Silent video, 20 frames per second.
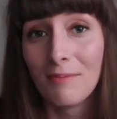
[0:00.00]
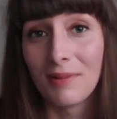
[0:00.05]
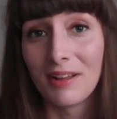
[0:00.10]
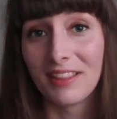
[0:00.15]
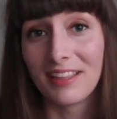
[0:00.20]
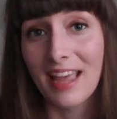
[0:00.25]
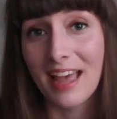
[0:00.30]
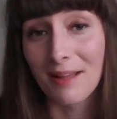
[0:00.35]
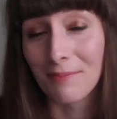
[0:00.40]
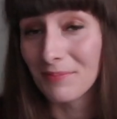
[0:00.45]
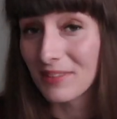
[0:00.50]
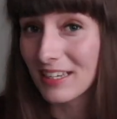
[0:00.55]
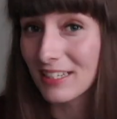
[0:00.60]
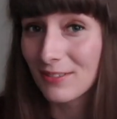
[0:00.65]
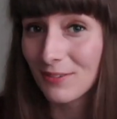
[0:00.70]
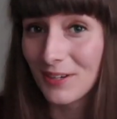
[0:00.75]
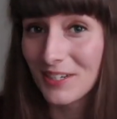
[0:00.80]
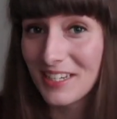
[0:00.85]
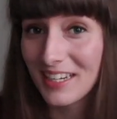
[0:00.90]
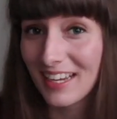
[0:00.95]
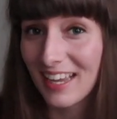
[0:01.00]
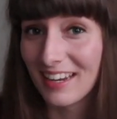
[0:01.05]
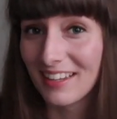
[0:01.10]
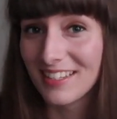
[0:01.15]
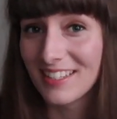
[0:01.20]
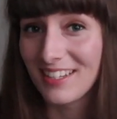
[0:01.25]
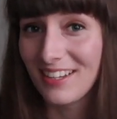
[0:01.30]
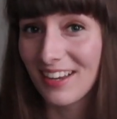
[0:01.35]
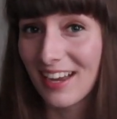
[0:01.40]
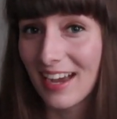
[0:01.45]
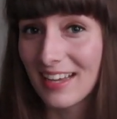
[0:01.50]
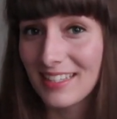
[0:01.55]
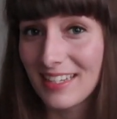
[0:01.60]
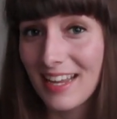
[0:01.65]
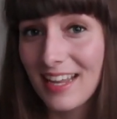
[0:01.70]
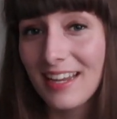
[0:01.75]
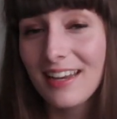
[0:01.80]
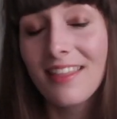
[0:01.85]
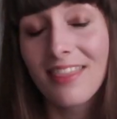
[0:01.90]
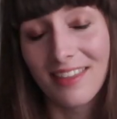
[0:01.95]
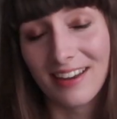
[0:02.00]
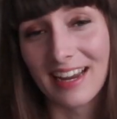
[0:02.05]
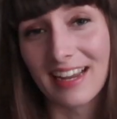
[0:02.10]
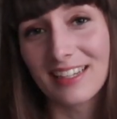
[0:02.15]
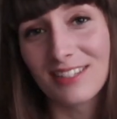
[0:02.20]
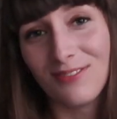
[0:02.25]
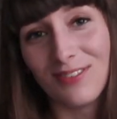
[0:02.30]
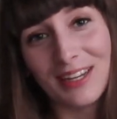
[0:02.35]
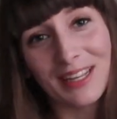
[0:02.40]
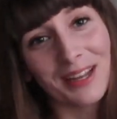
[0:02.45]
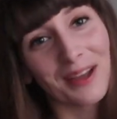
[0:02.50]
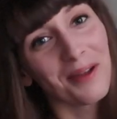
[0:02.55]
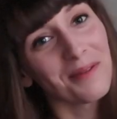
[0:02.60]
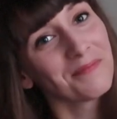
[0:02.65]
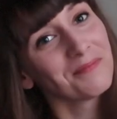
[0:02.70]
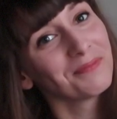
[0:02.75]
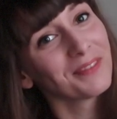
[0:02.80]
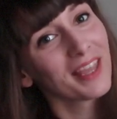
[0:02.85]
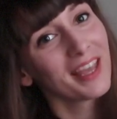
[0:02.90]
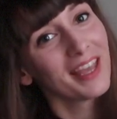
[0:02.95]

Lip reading: But yeah, thanks for watching, and I'll see you guys in the next video.